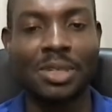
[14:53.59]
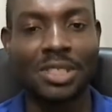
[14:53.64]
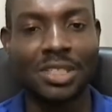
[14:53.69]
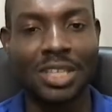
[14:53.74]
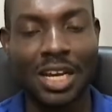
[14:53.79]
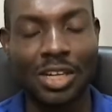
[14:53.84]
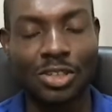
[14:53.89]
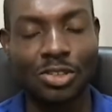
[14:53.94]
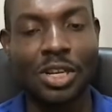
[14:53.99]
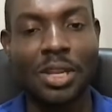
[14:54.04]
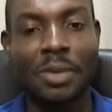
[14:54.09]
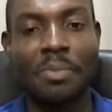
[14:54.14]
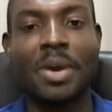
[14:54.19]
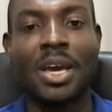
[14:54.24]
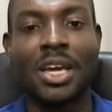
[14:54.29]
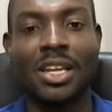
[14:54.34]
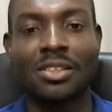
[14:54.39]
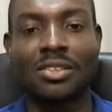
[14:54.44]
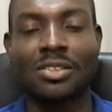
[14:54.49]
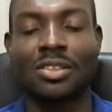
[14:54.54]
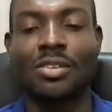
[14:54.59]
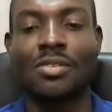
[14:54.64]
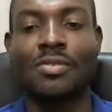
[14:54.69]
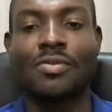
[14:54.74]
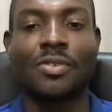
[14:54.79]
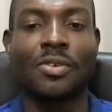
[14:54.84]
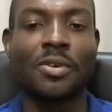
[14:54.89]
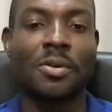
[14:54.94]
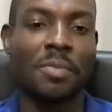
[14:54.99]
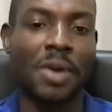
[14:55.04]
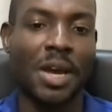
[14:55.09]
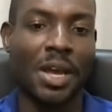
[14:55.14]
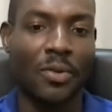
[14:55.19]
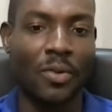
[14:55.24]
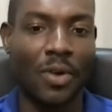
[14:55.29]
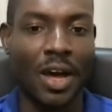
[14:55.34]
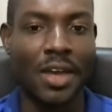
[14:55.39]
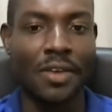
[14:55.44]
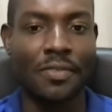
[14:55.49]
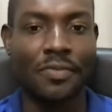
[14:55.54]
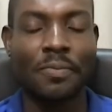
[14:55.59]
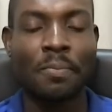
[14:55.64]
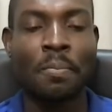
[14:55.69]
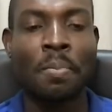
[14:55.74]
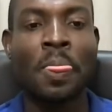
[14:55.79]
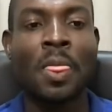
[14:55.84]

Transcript: It's actually medicine for my wife."